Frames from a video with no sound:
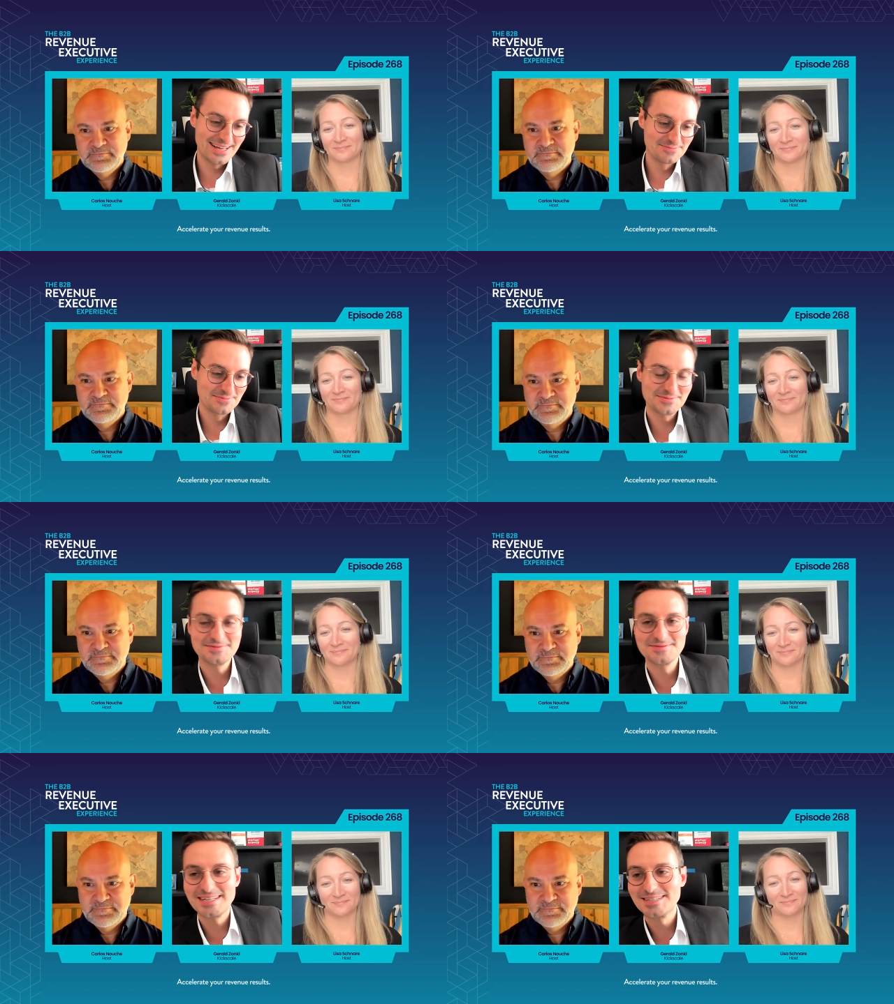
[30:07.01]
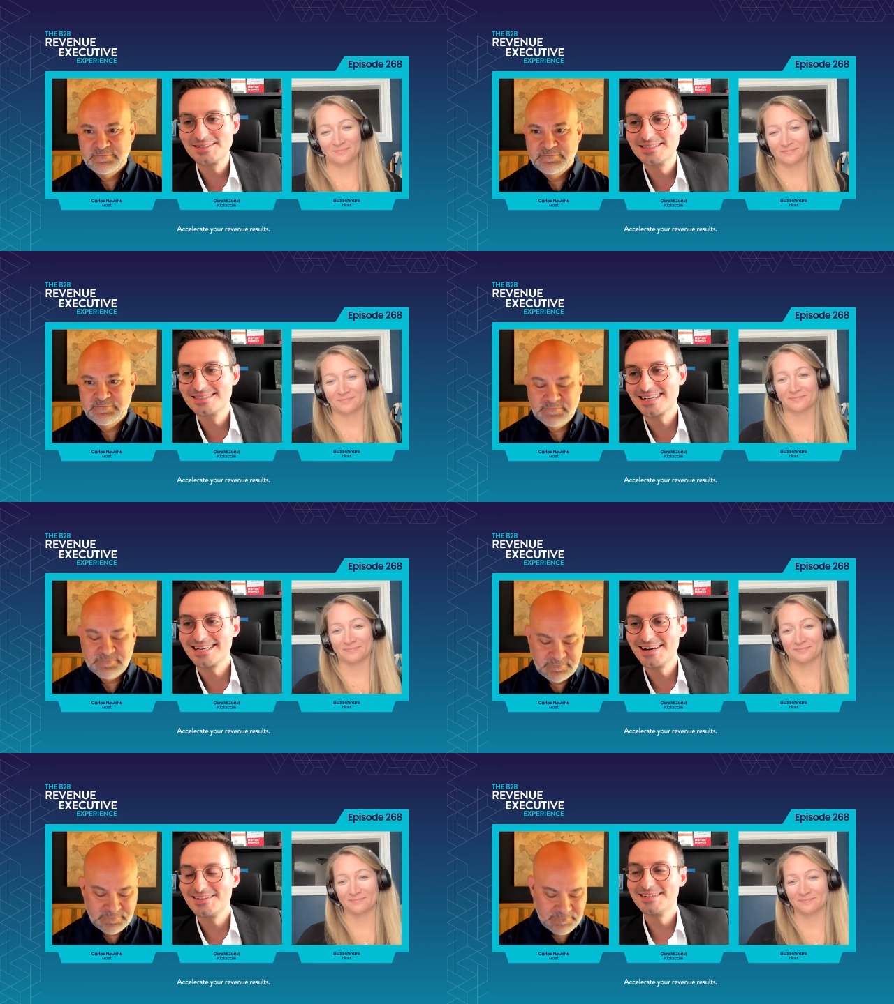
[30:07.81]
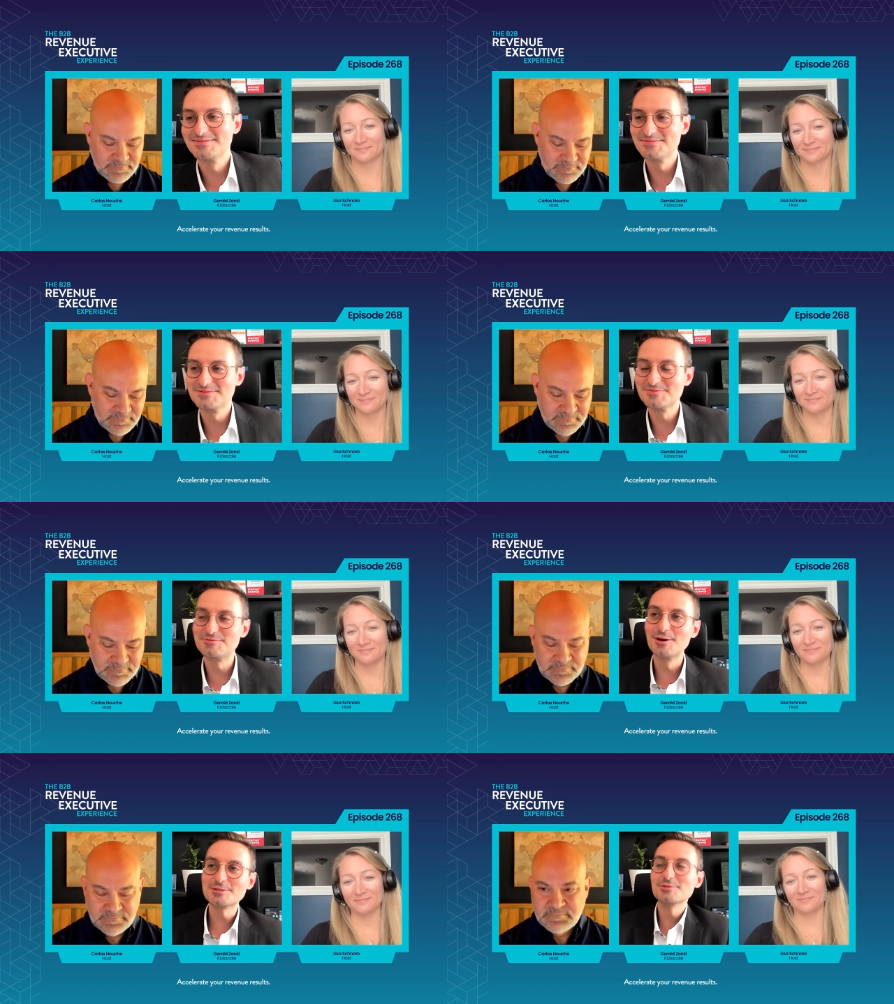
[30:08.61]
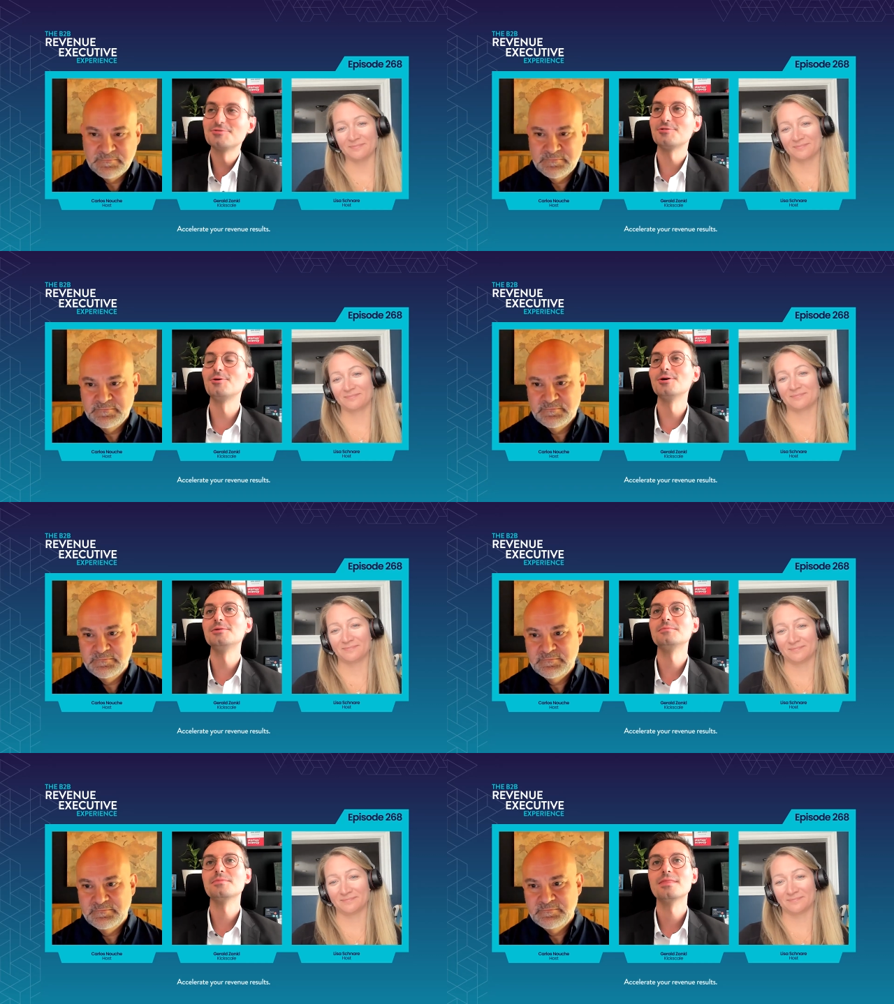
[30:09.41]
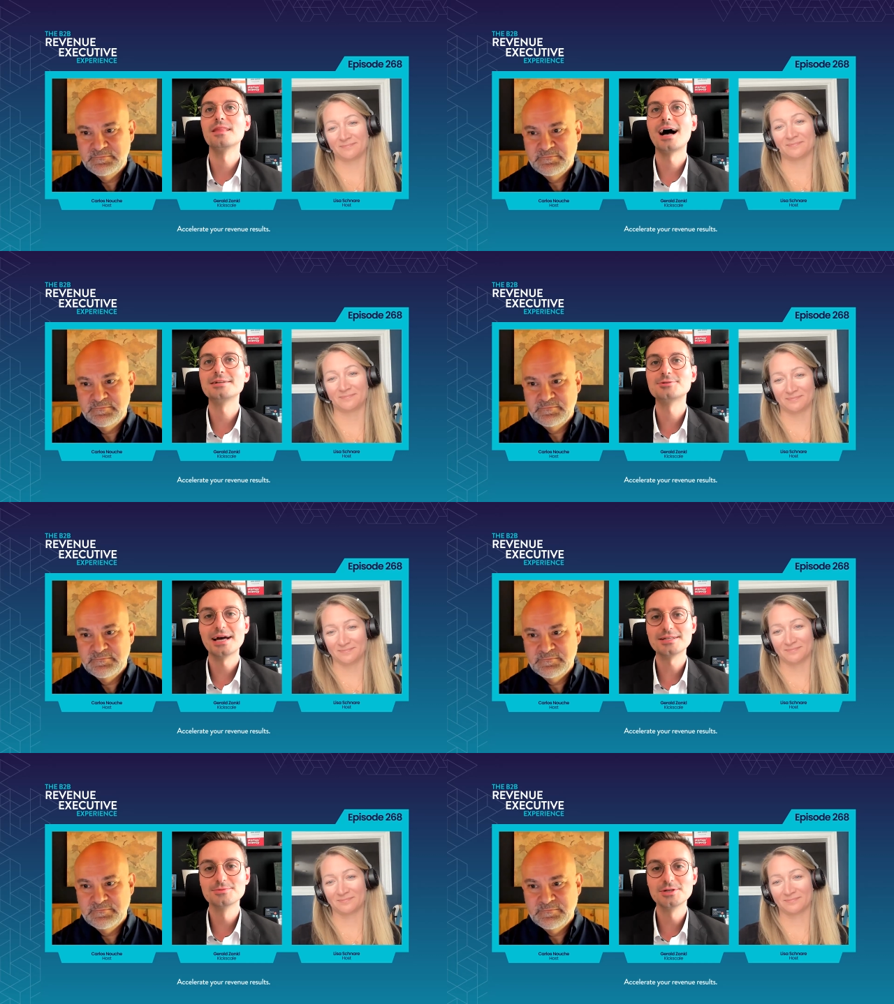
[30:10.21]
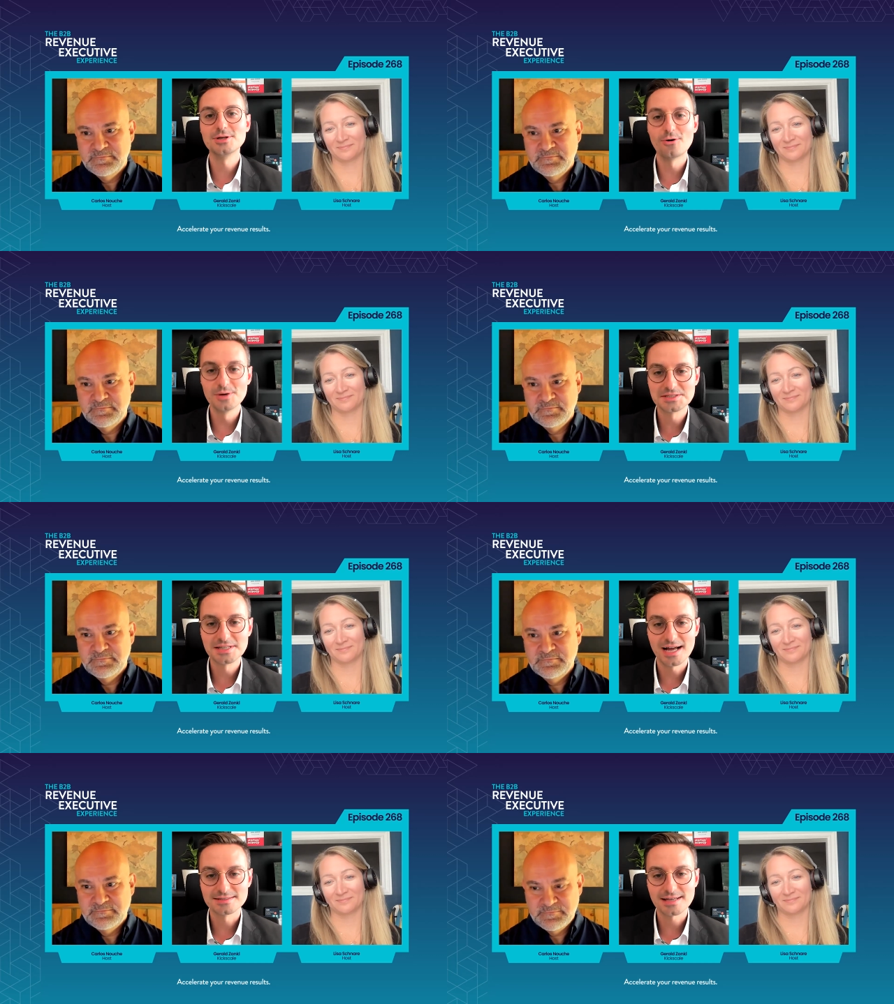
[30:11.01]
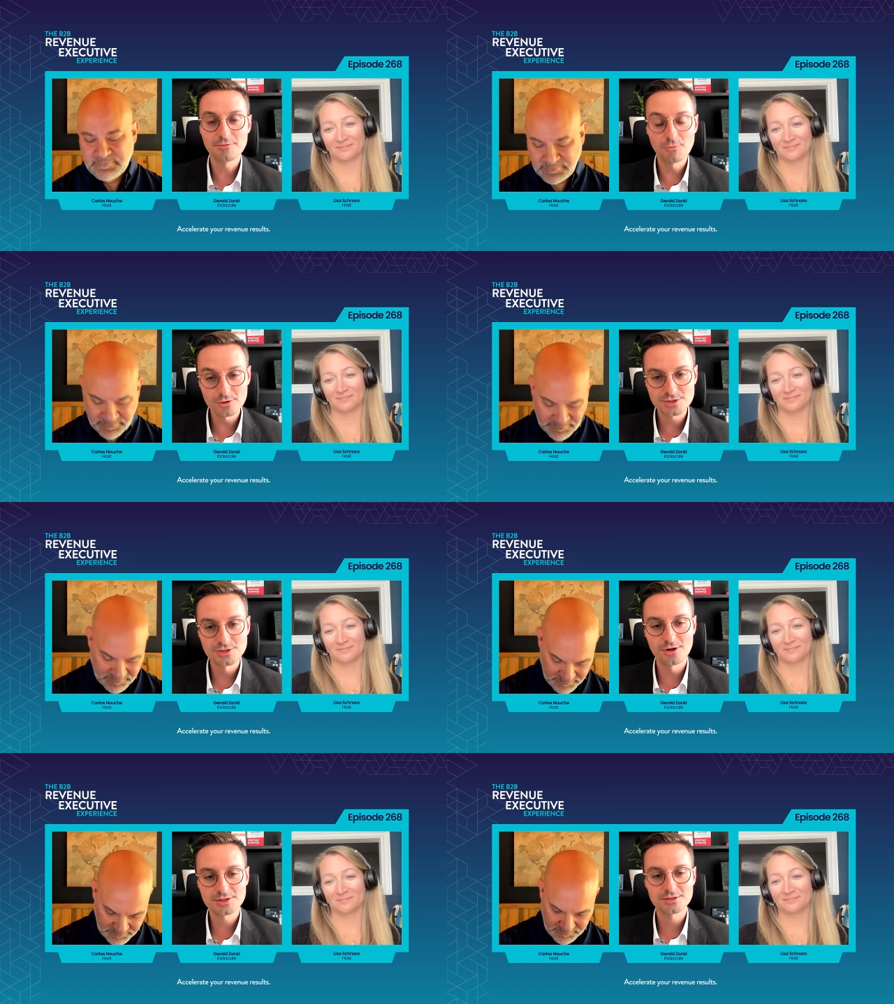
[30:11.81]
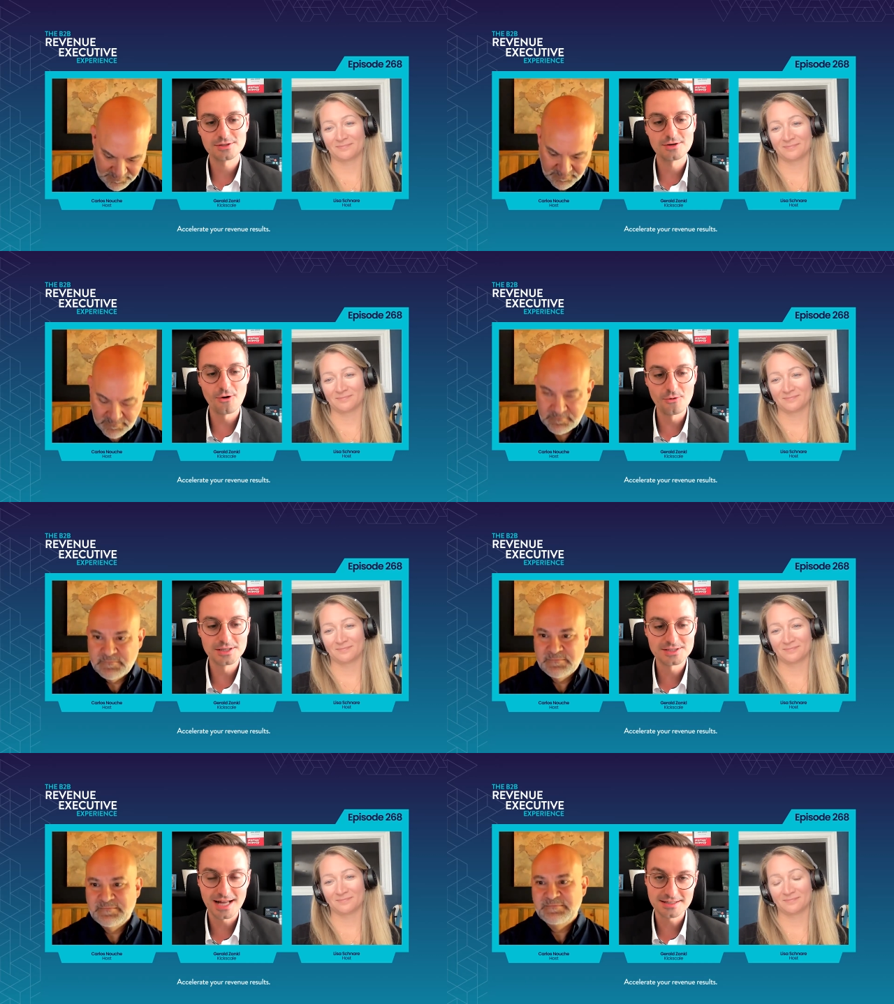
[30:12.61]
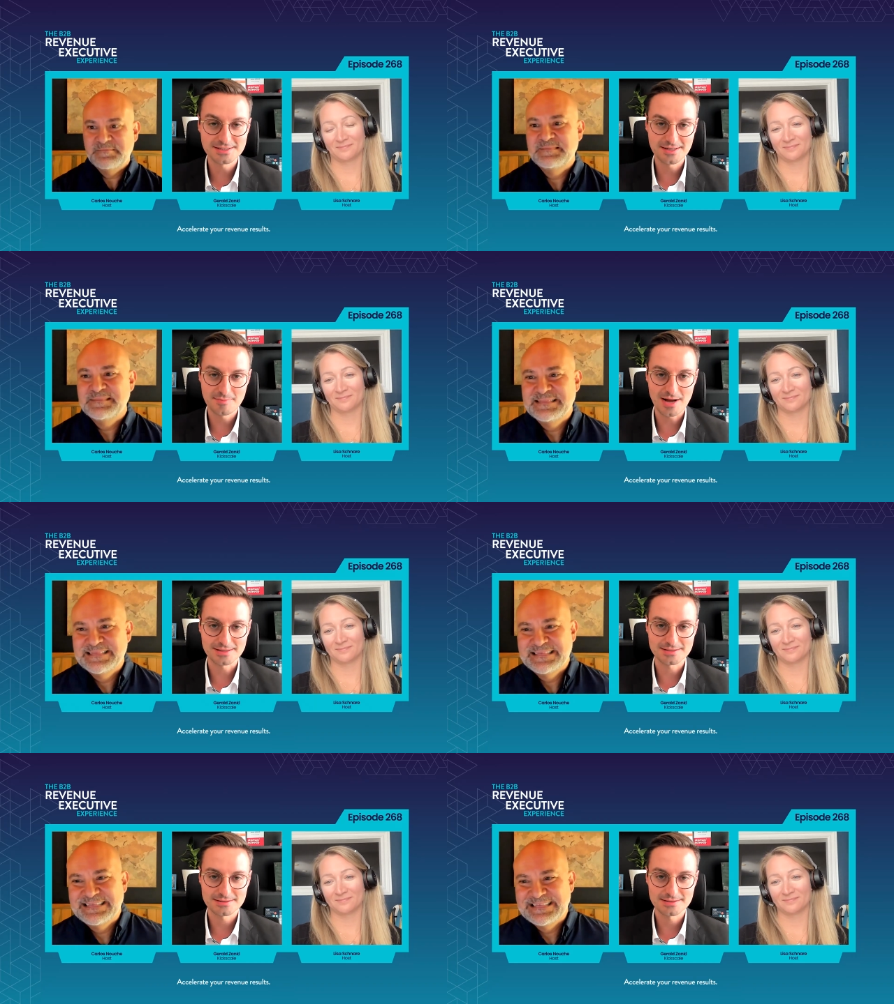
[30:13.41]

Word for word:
Speaker 1: um, thank you, Lisa. Yeah, um, first of all, I try to be always nice. I was not always nice in the past.